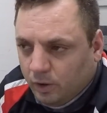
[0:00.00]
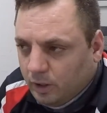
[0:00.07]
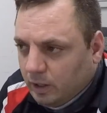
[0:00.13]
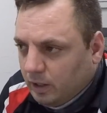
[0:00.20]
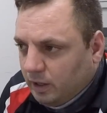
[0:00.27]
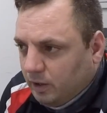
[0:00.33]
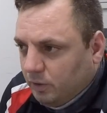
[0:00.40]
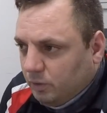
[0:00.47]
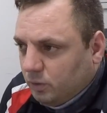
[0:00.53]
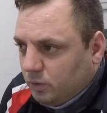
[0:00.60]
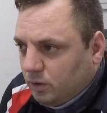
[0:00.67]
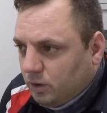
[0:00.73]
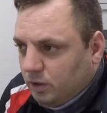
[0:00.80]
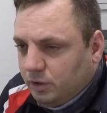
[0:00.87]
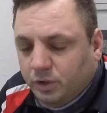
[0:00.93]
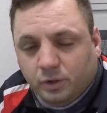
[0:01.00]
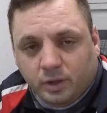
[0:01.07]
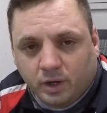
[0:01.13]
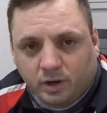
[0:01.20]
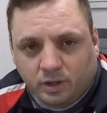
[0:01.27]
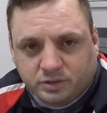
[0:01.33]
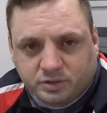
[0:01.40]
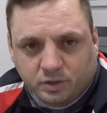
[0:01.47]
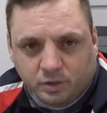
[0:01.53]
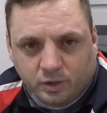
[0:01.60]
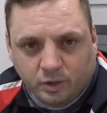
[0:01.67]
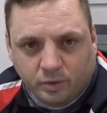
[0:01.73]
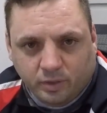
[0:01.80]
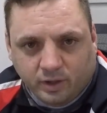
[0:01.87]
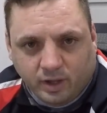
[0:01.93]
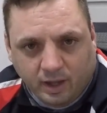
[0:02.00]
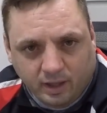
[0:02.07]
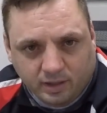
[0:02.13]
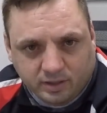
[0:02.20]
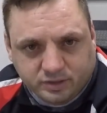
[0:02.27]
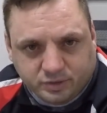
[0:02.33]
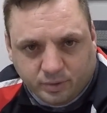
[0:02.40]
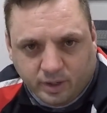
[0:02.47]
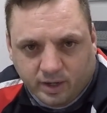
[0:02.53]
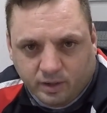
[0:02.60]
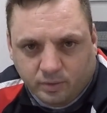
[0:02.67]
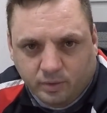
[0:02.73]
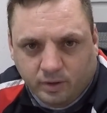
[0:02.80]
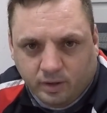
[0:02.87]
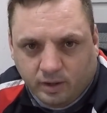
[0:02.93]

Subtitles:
or you can also go the college route.